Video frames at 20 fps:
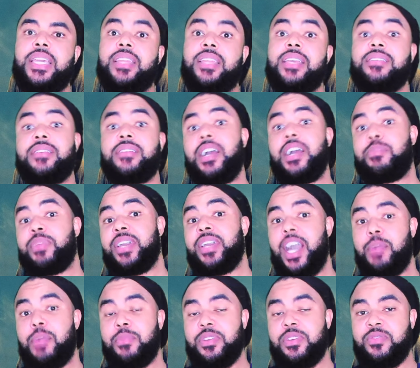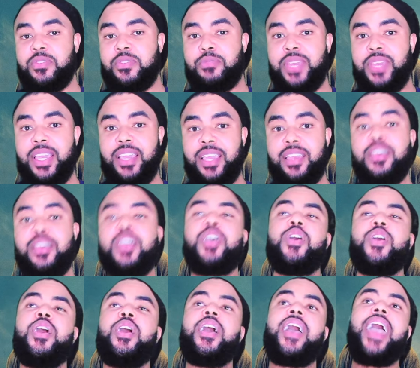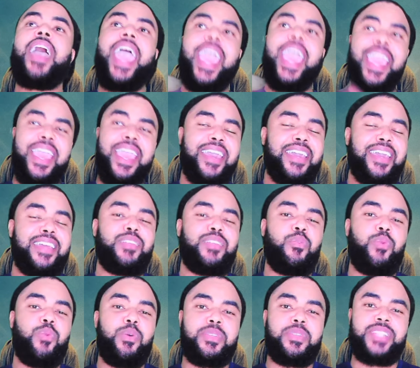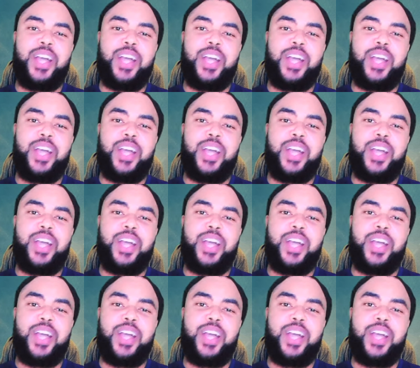these are up and comers for me. And what was